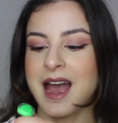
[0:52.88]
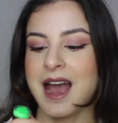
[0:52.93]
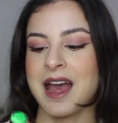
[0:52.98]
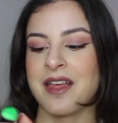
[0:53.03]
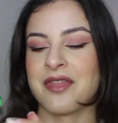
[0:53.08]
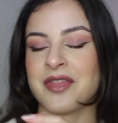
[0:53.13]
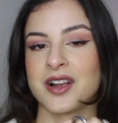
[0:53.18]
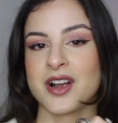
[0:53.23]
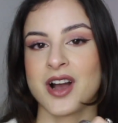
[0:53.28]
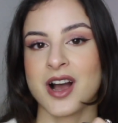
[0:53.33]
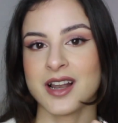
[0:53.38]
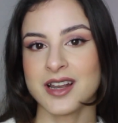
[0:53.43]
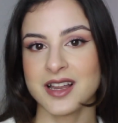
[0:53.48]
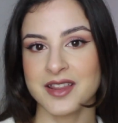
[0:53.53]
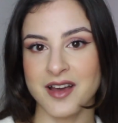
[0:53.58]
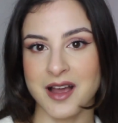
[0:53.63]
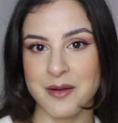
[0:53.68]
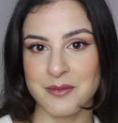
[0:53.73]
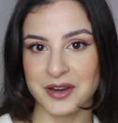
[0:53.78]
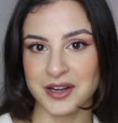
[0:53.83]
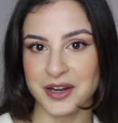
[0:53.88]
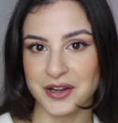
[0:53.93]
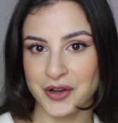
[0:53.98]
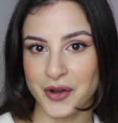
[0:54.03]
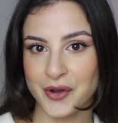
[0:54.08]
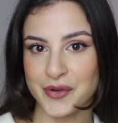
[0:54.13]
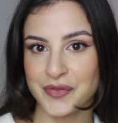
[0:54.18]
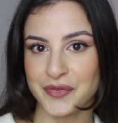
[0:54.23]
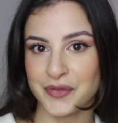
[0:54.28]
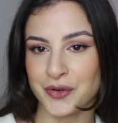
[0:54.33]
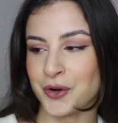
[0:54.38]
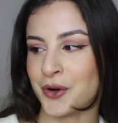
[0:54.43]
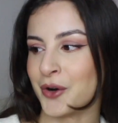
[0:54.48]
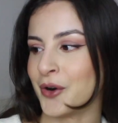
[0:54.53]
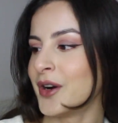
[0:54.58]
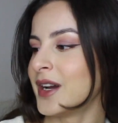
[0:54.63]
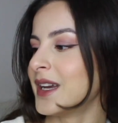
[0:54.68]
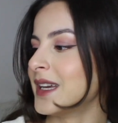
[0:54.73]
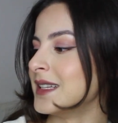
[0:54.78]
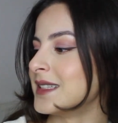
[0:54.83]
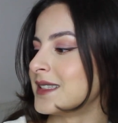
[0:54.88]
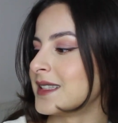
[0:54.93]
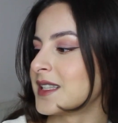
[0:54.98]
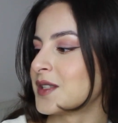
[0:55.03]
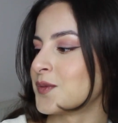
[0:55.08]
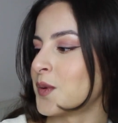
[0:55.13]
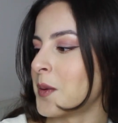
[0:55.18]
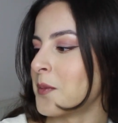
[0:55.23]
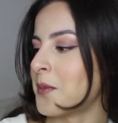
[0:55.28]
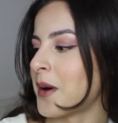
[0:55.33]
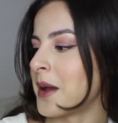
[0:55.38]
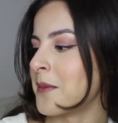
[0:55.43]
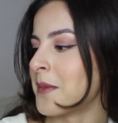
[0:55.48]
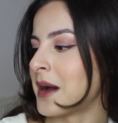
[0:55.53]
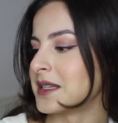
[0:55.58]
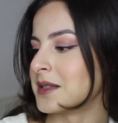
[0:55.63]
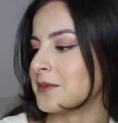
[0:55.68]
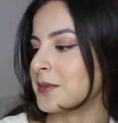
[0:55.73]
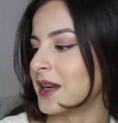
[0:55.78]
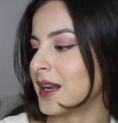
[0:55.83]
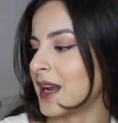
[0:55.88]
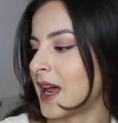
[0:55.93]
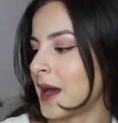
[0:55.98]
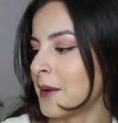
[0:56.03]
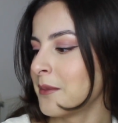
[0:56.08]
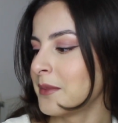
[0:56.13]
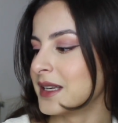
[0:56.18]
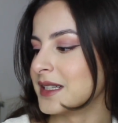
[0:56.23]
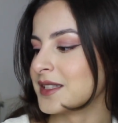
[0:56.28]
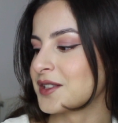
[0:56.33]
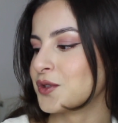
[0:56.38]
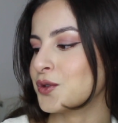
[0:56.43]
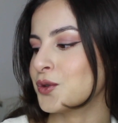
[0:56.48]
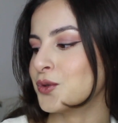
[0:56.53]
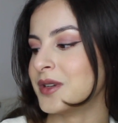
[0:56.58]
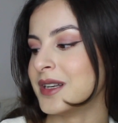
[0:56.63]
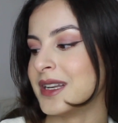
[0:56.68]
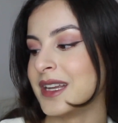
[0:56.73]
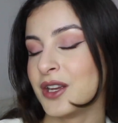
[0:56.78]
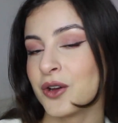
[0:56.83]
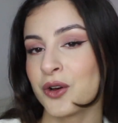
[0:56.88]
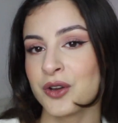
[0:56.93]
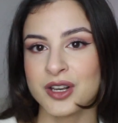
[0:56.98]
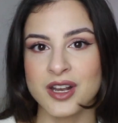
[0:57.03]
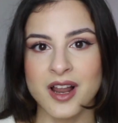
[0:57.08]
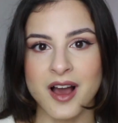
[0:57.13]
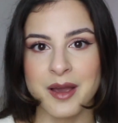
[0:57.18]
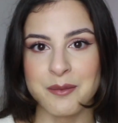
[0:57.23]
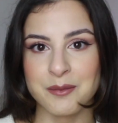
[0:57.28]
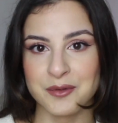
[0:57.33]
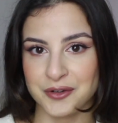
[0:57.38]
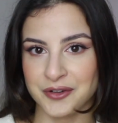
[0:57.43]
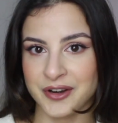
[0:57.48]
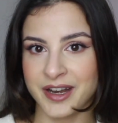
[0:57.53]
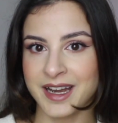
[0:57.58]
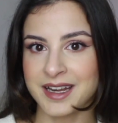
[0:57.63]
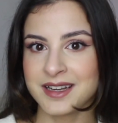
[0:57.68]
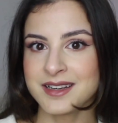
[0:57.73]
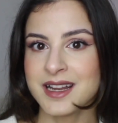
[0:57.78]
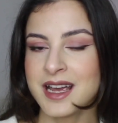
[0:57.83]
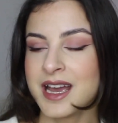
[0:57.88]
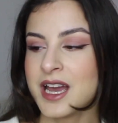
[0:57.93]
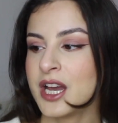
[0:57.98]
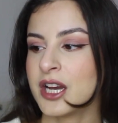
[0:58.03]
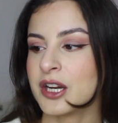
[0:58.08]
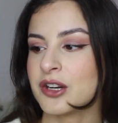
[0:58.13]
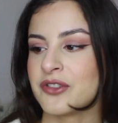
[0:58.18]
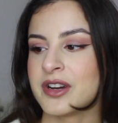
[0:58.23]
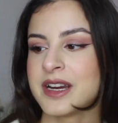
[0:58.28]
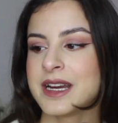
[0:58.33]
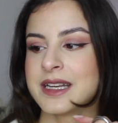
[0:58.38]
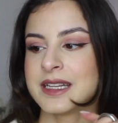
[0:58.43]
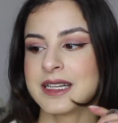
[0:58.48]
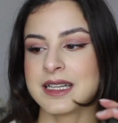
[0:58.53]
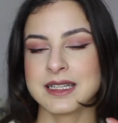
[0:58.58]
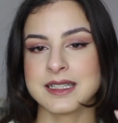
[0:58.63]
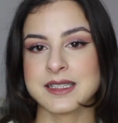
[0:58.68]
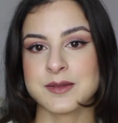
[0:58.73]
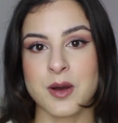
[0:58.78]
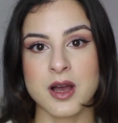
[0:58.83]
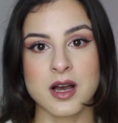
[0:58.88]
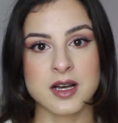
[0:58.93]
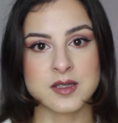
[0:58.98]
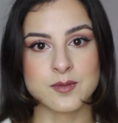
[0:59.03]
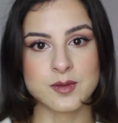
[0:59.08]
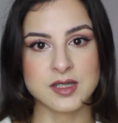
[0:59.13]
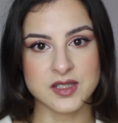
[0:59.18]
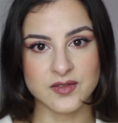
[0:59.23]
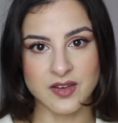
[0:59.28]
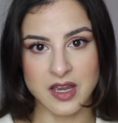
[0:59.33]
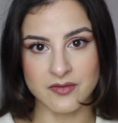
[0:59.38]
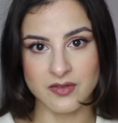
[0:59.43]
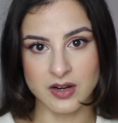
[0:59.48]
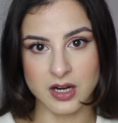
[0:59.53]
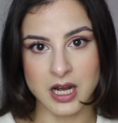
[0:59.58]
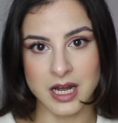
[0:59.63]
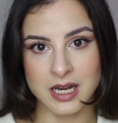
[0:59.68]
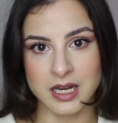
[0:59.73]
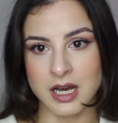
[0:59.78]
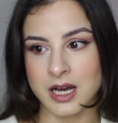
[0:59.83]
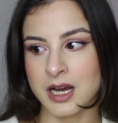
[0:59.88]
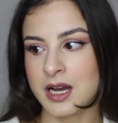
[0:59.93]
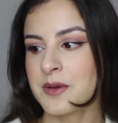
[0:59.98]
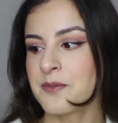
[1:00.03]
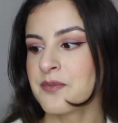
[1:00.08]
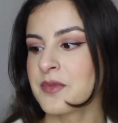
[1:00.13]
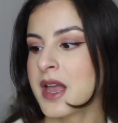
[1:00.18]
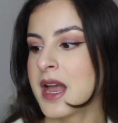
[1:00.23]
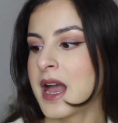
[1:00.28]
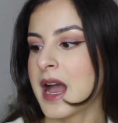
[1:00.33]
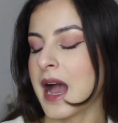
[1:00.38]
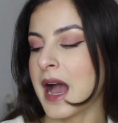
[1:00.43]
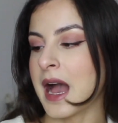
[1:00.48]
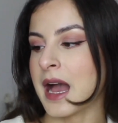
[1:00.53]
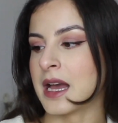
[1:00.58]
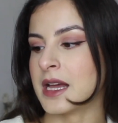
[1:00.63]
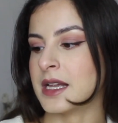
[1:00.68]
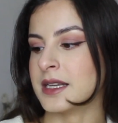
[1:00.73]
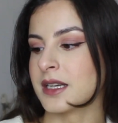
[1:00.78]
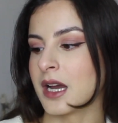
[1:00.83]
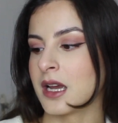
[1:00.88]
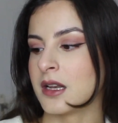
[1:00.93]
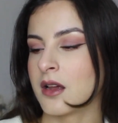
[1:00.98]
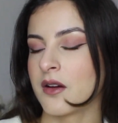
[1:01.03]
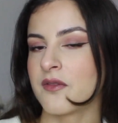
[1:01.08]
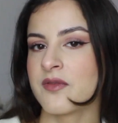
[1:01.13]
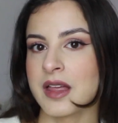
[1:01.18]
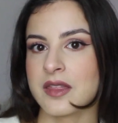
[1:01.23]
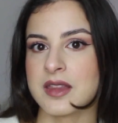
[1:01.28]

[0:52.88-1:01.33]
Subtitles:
And the colour that I'm going to go for is this one by Madame Glam. It's called Neon Lime Green. Green is my husband's favourite colour, and I love